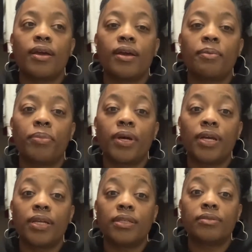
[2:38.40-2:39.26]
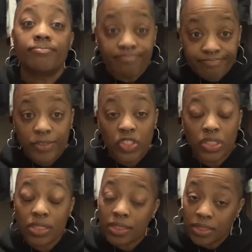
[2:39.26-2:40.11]
But she
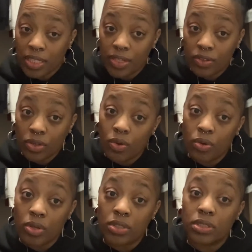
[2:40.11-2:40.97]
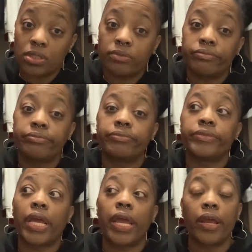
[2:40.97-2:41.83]
has stayed the course,
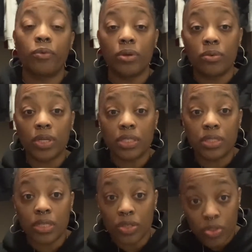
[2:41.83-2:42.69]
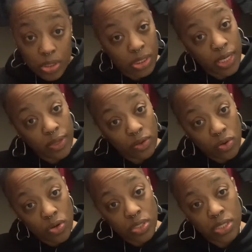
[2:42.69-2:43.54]
and we will continue to stay the
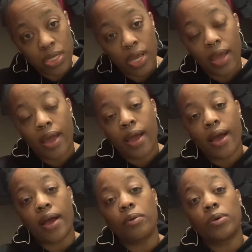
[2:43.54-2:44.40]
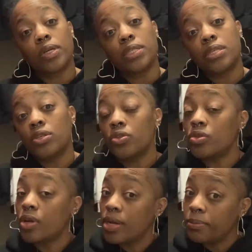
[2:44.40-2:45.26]
course. I will continue to
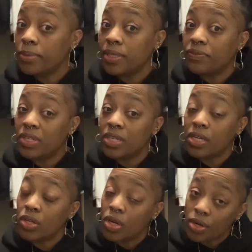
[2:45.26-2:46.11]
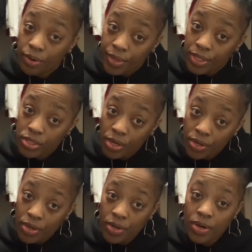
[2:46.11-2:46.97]
uplift and encourage
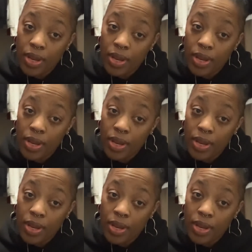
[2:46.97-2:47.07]
her.